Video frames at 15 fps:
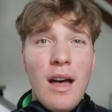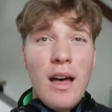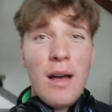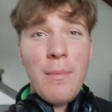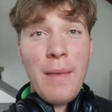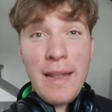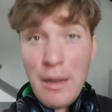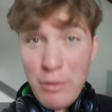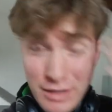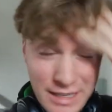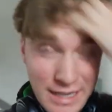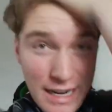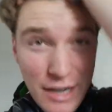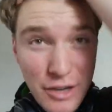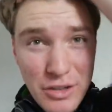And I was at
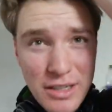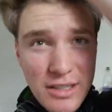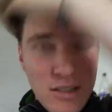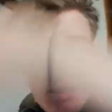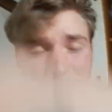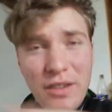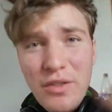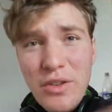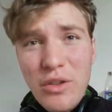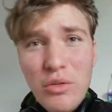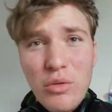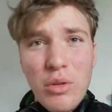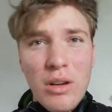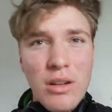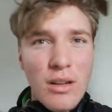the hairdresser, if
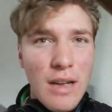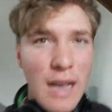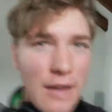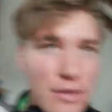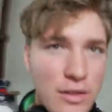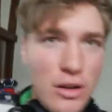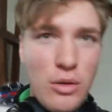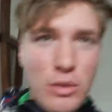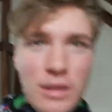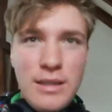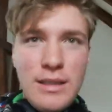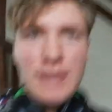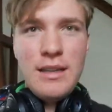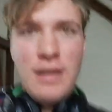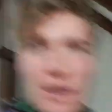you haven't
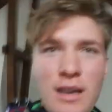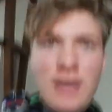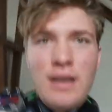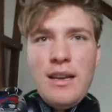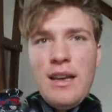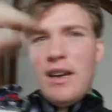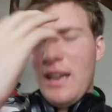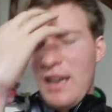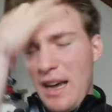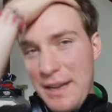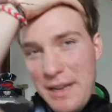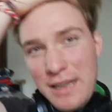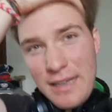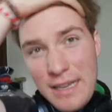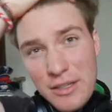noticed yet. I
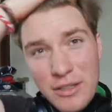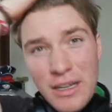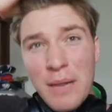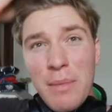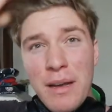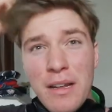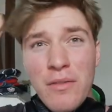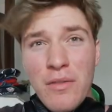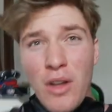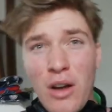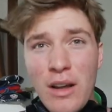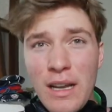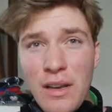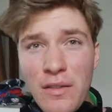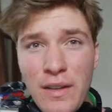did it yesterday, but I didn't
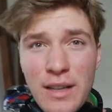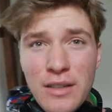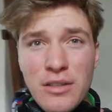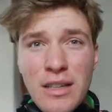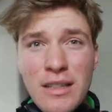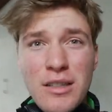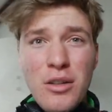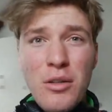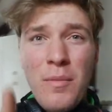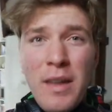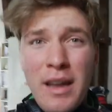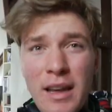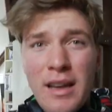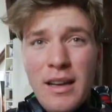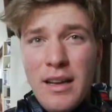vlog anything yesterday, so
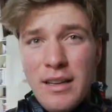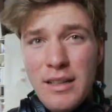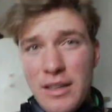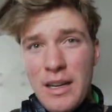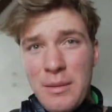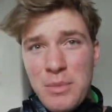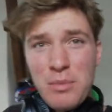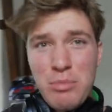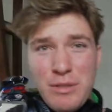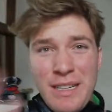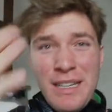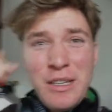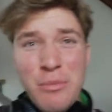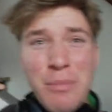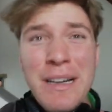I'm just
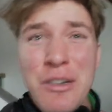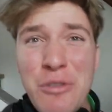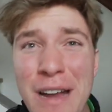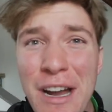presenting you my new